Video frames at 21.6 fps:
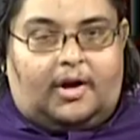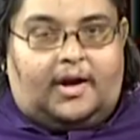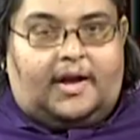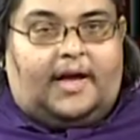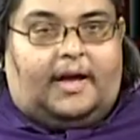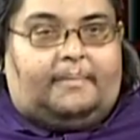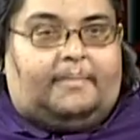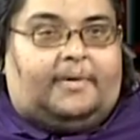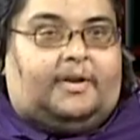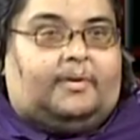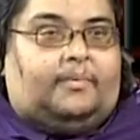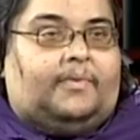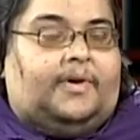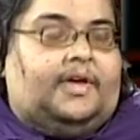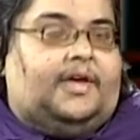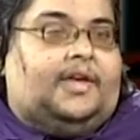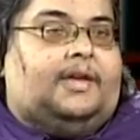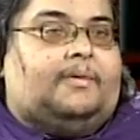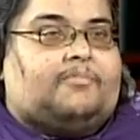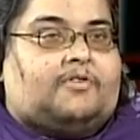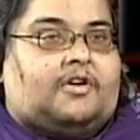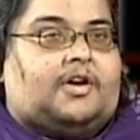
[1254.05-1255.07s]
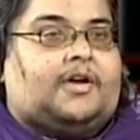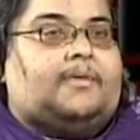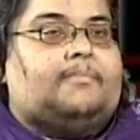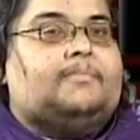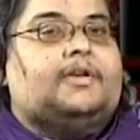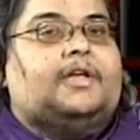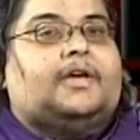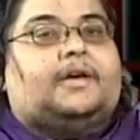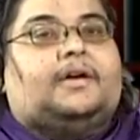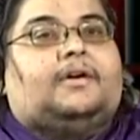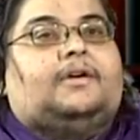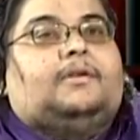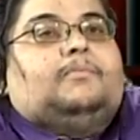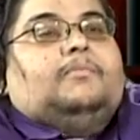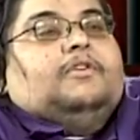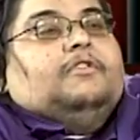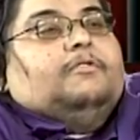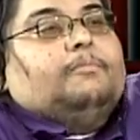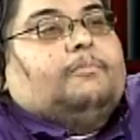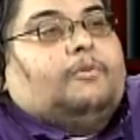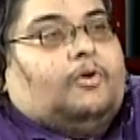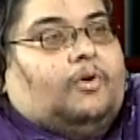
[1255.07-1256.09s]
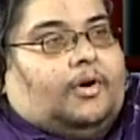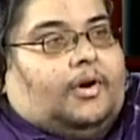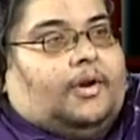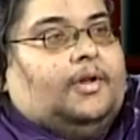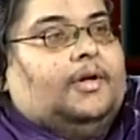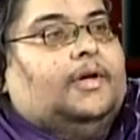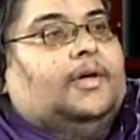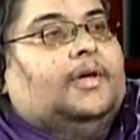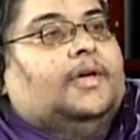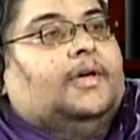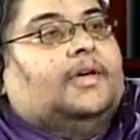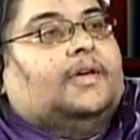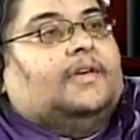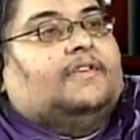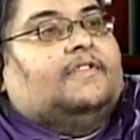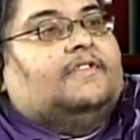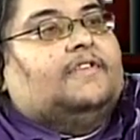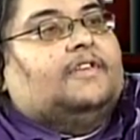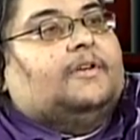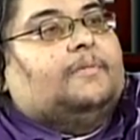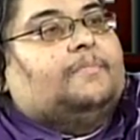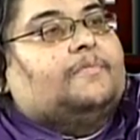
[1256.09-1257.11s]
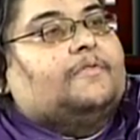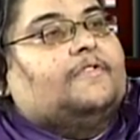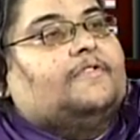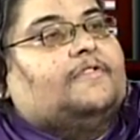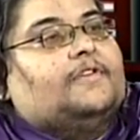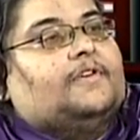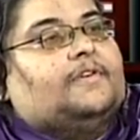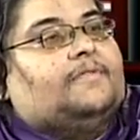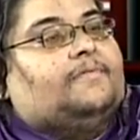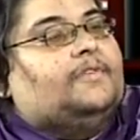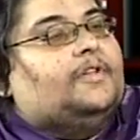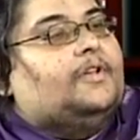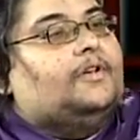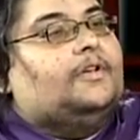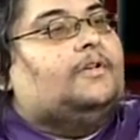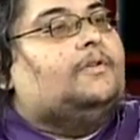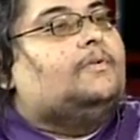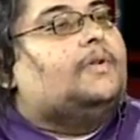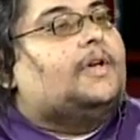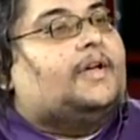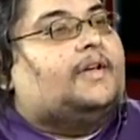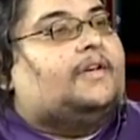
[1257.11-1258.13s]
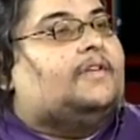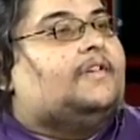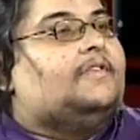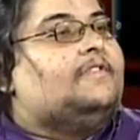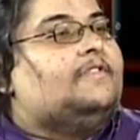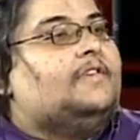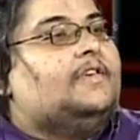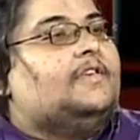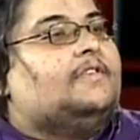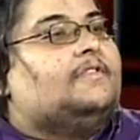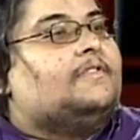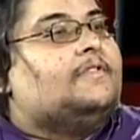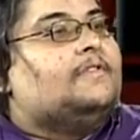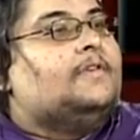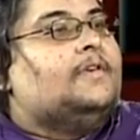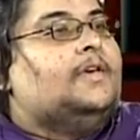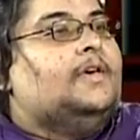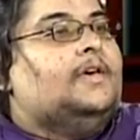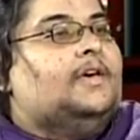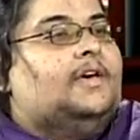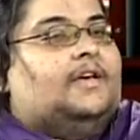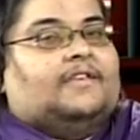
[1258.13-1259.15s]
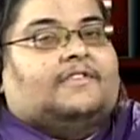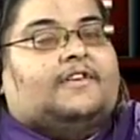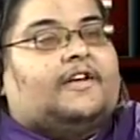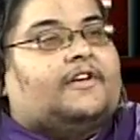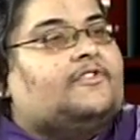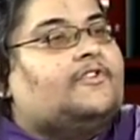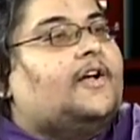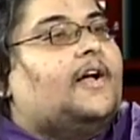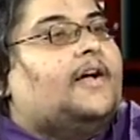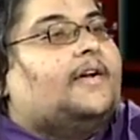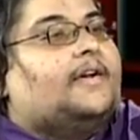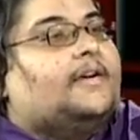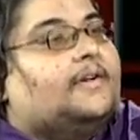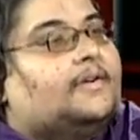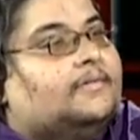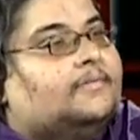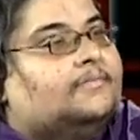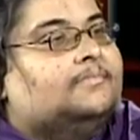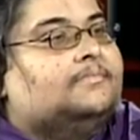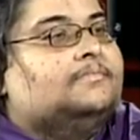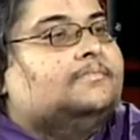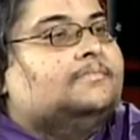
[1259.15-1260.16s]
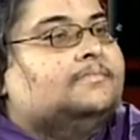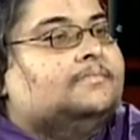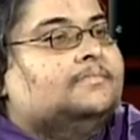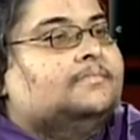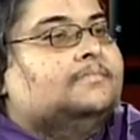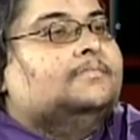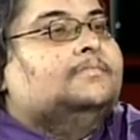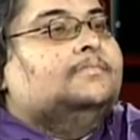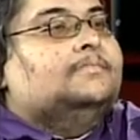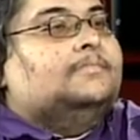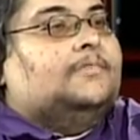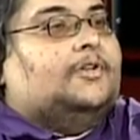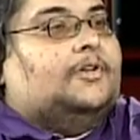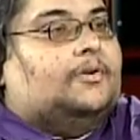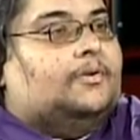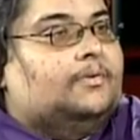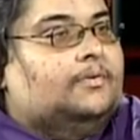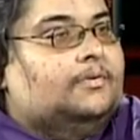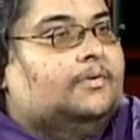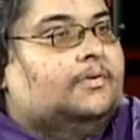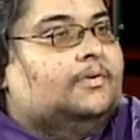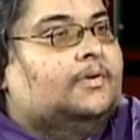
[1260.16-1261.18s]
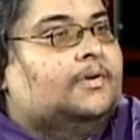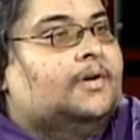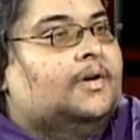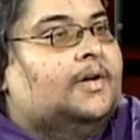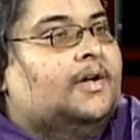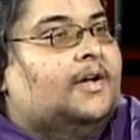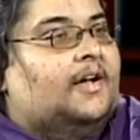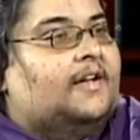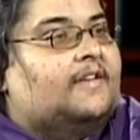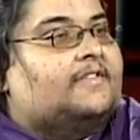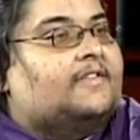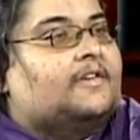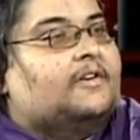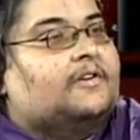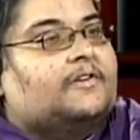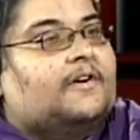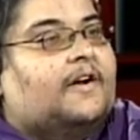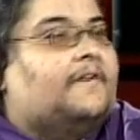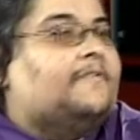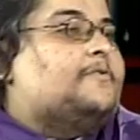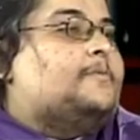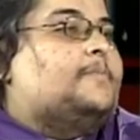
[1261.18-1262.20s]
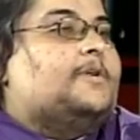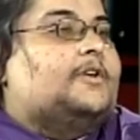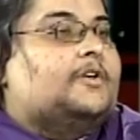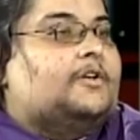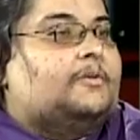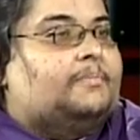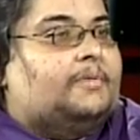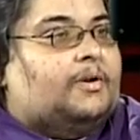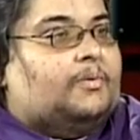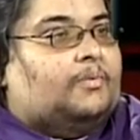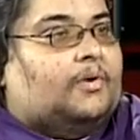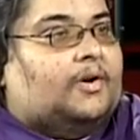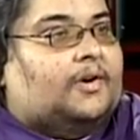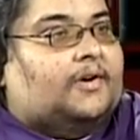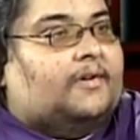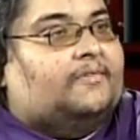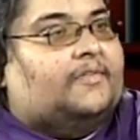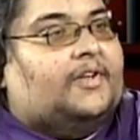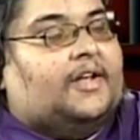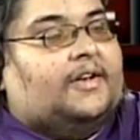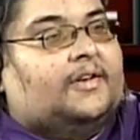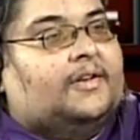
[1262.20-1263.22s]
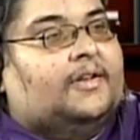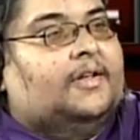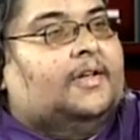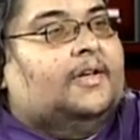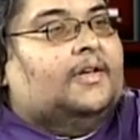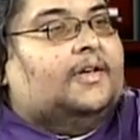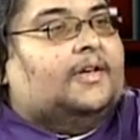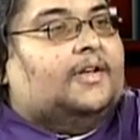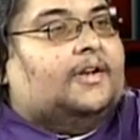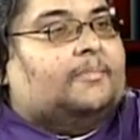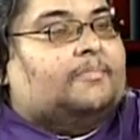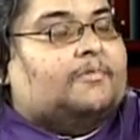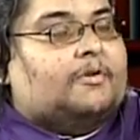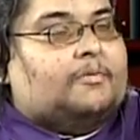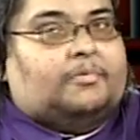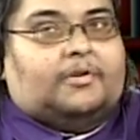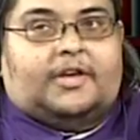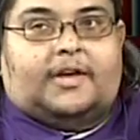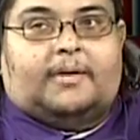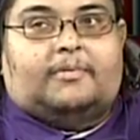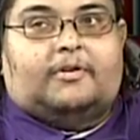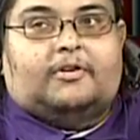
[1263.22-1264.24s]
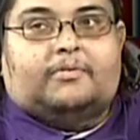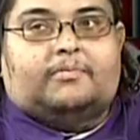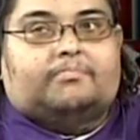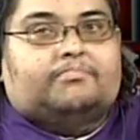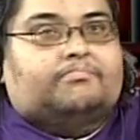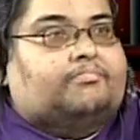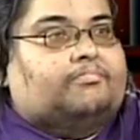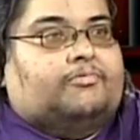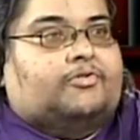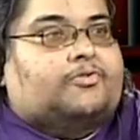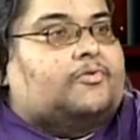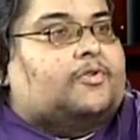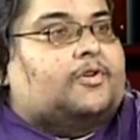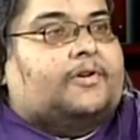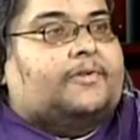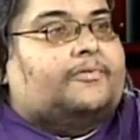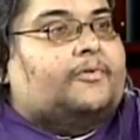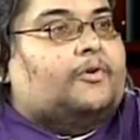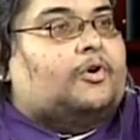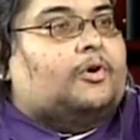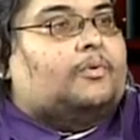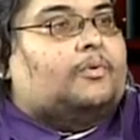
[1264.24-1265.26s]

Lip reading: cabin where Abraham Lincoln was born is still preserved in the United States. It's a shack. You know, a skilled craftsman could build one of that in probably about 3 to 4